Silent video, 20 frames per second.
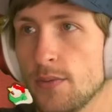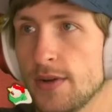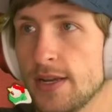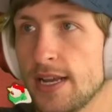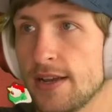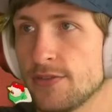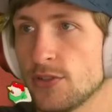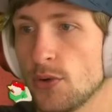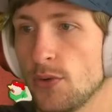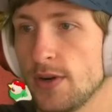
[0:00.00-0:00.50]
We
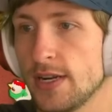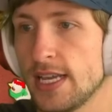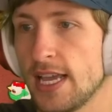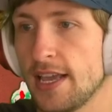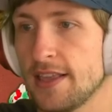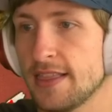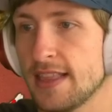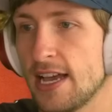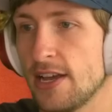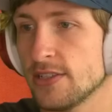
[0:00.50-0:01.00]
have
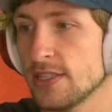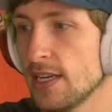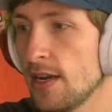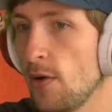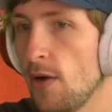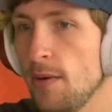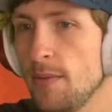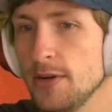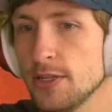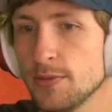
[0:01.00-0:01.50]
twenty-eight thousand.
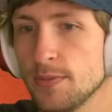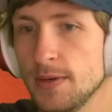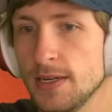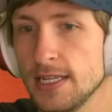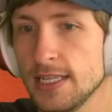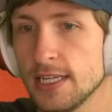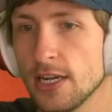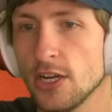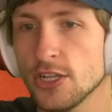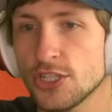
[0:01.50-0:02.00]
How much money?
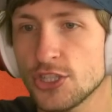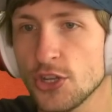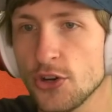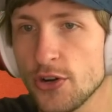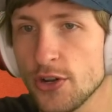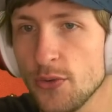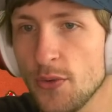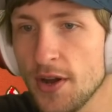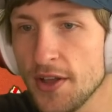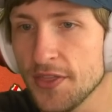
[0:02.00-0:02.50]
That was
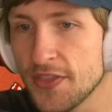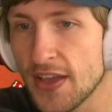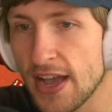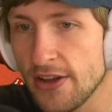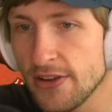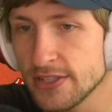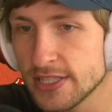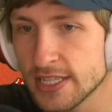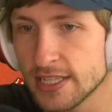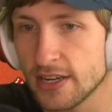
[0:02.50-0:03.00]
thirty-one thousand.